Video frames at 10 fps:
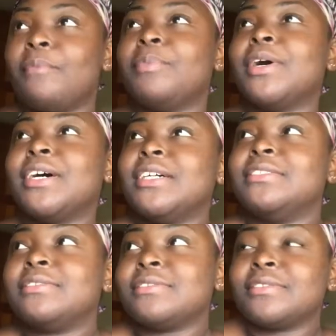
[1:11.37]
But
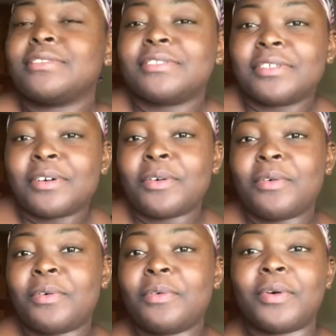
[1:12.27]

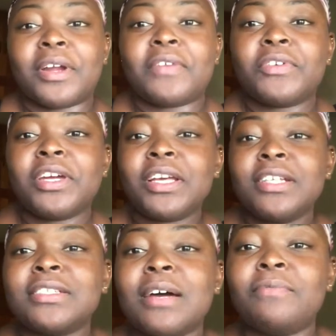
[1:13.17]
whatever it
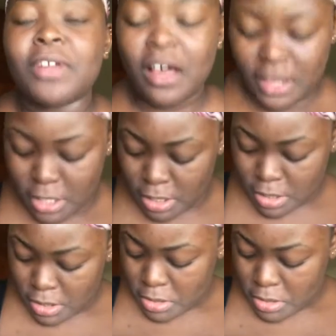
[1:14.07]
is, I'm vlogging it.